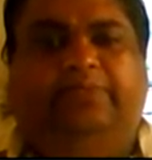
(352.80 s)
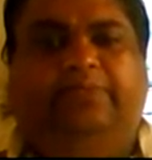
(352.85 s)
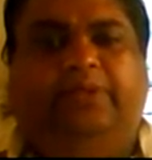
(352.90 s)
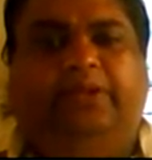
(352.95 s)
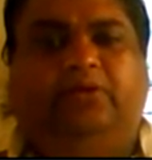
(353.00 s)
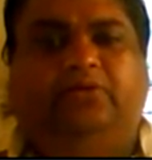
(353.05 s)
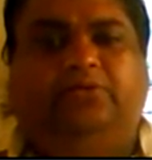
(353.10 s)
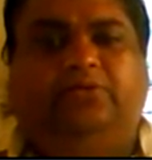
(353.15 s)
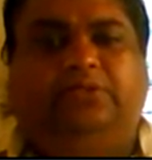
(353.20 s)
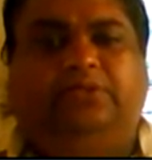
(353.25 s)

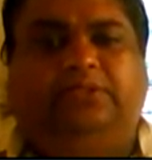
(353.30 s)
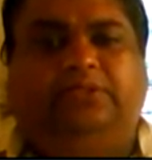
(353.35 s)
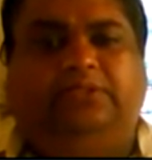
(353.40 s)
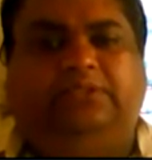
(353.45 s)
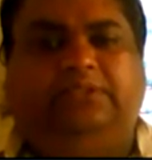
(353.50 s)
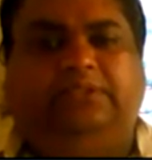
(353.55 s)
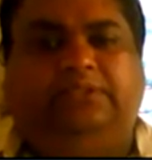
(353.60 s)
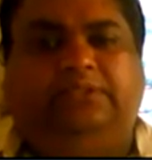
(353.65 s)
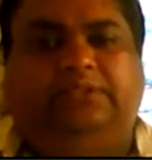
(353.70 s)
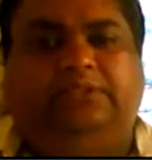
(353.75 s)
Now
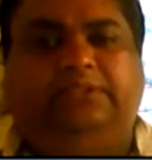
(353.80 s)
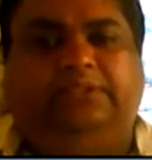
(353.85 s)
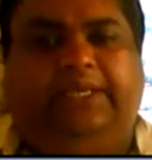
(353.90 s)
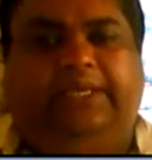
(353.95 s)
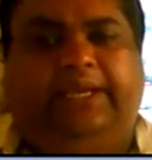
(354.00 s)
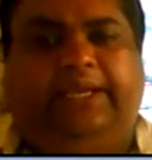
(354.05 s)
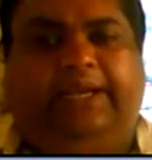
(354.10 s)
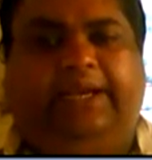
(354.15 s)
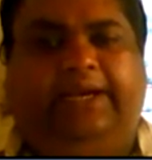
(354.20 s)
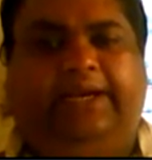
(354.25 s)
since this is
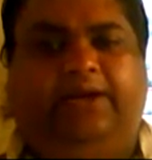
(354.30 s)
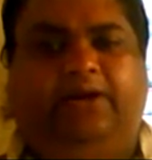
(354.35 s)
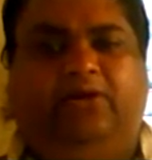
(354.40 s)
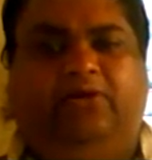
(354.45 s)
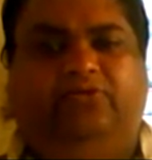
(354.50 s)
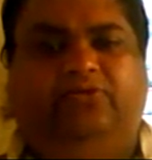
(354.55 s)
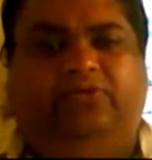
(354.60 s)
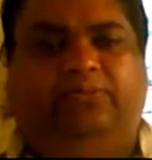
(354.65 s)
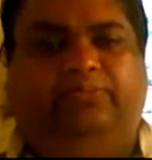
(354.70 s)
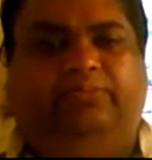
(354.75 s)
the end
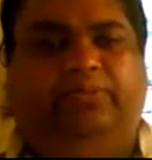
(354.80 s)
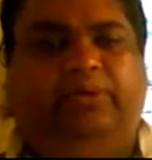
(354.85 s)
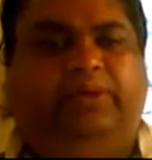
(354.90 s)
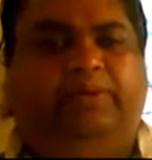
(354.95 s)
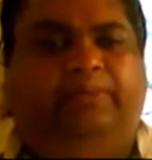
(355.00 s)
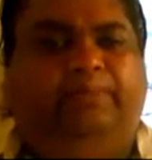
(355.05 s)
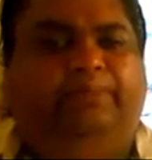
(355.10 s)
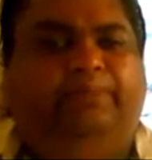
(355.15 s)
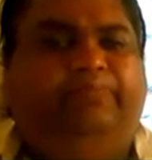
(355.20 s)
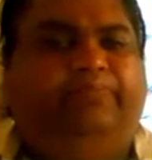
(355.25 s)
of the
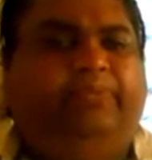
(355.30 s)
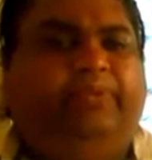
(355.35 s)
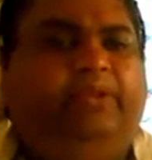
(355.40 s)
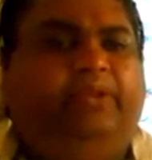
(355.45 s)
beam,